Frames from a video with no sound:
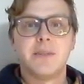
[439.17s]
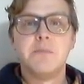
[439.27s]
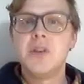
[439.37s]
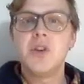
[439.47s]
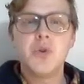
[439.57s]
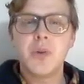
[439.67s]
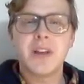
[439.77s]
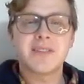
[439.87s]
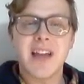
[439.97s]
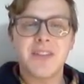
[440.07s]
Mew
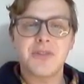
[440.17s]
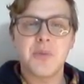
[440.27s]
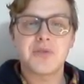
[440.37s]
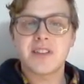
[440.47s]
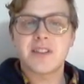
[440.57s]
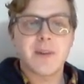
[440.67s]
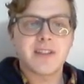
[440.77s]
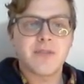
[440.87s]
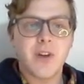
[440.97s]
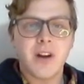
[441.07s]
is not the most
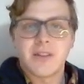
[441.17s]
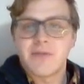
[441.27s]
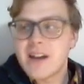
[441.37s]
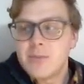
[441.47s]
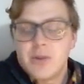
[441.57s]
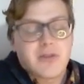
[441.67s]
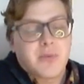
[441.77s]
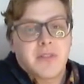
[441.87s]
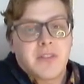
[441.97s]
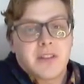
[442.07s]
expensive card. In fact, Mew is
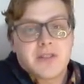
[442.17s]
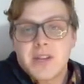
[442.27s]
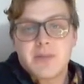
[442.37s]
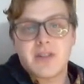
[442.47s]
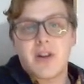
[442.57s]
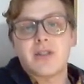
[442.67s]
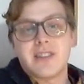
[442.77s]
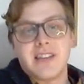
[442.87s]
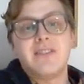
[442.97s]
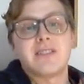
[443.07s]
one of the cheapest cards
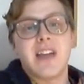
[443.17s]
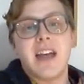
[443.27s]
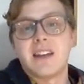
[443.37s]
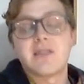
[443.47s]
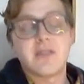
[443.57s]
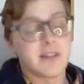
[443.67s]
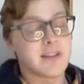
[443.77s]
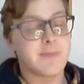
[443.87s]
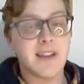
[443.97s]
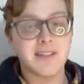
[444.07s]
in the set. It's so
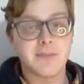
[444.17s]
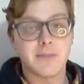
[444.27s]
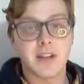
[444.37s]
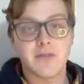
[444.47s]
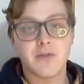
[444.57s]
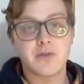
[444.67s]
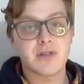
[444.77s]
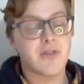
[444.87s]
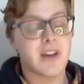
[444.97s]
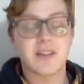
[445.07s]
expensive because Fusion
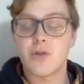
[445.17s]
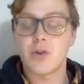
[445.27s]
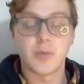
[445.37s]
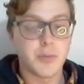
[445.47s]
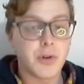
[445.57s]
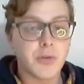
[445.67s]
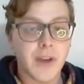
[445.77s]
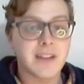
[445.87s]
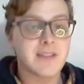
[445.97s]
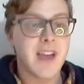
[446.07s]
Strike has horrible pull
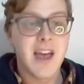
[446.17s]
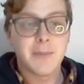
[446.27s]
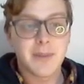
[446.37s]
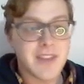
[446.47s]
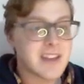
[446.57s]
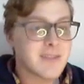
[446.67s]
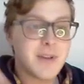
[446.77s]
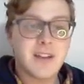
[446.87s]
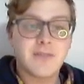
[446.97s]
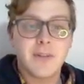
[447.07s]
rates, but the
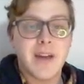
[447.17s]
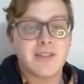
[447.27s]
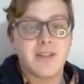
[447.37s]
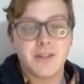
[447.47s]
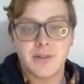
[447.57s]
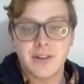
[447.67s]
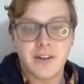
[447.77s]
Espeon VMAX alternate